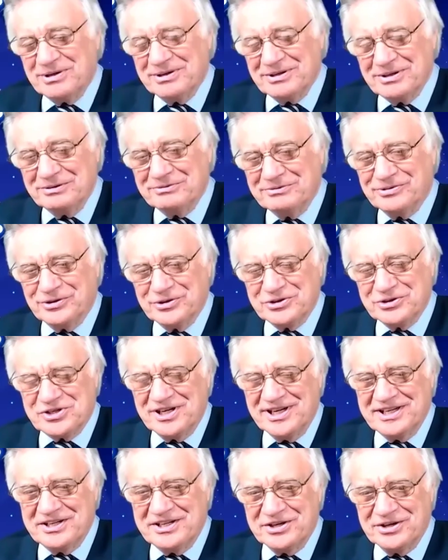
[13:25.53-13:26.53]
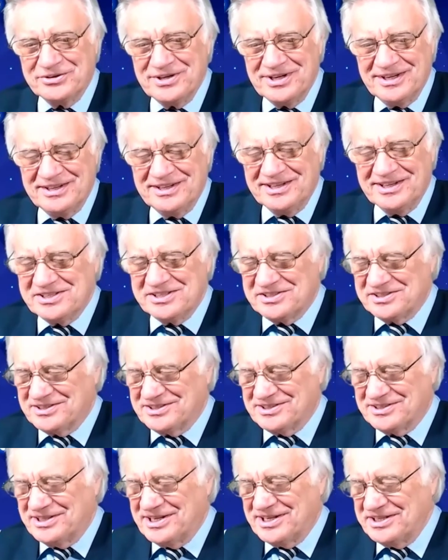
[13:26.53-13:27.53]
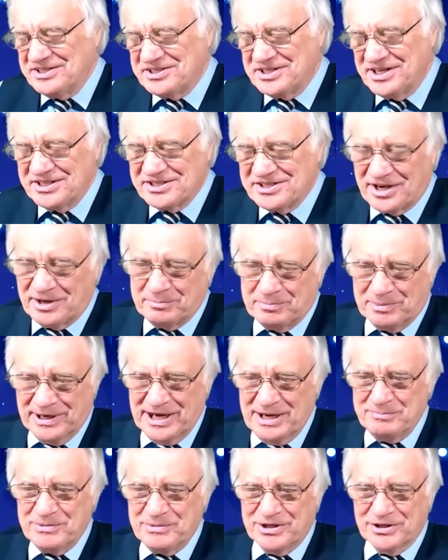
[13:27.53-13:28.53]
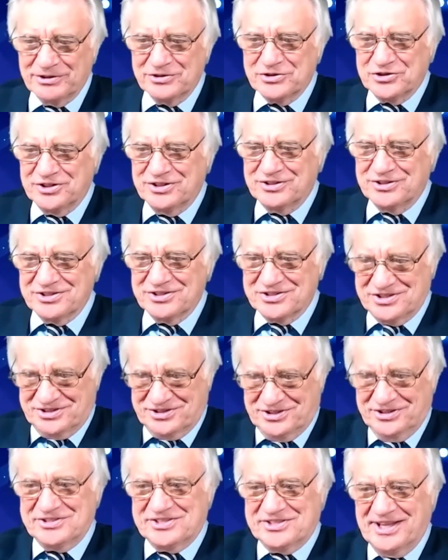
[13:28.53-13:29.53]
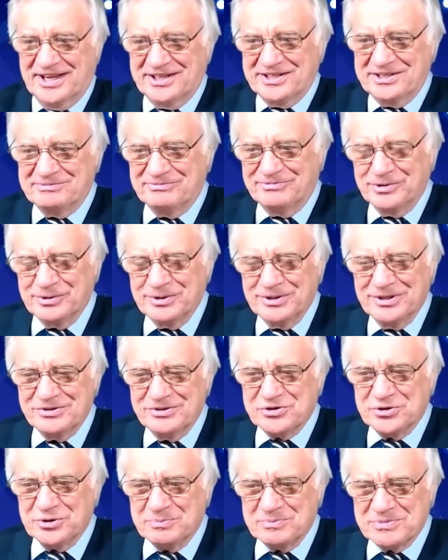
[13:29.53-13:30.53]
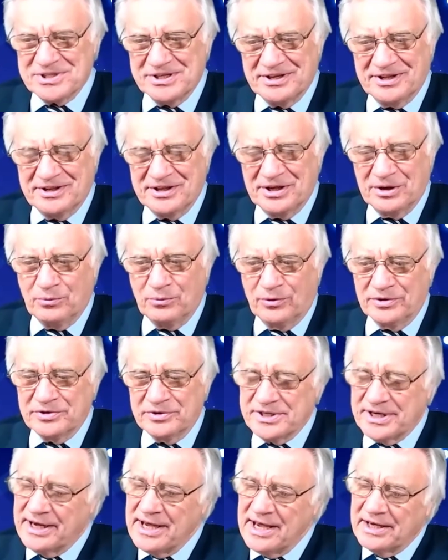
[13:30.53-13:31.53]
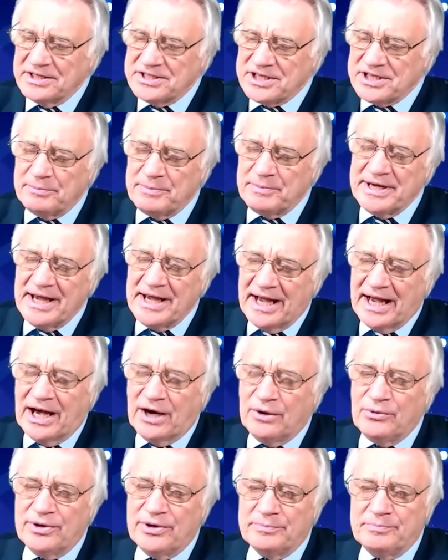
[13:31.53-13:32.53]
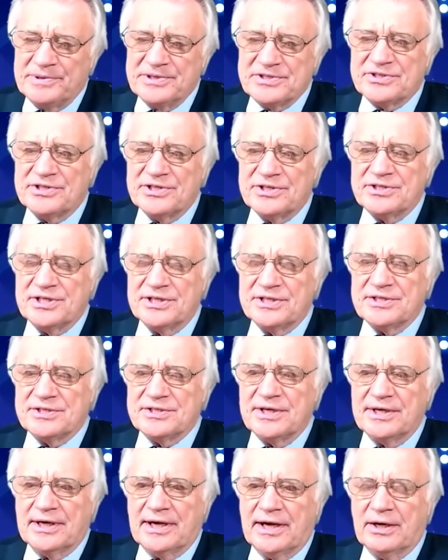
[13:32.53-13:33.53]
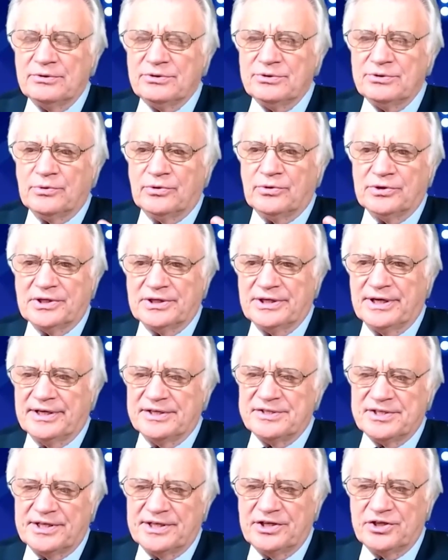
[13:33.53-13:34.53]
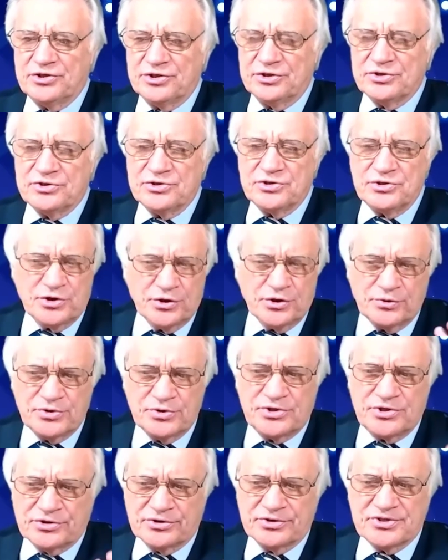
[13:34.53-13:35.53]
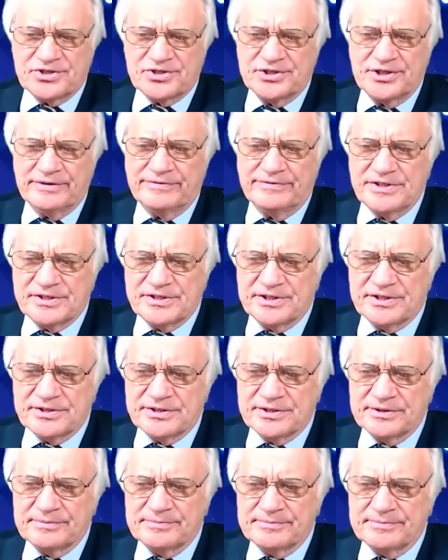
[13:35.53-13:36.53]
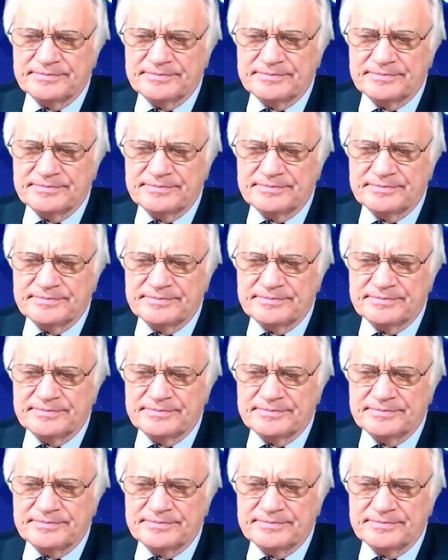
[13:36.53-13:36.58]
But unfortunately, you know, these days, our blame culture does that. It zooms in on that 1 day. Tell me, how do organizations use your services?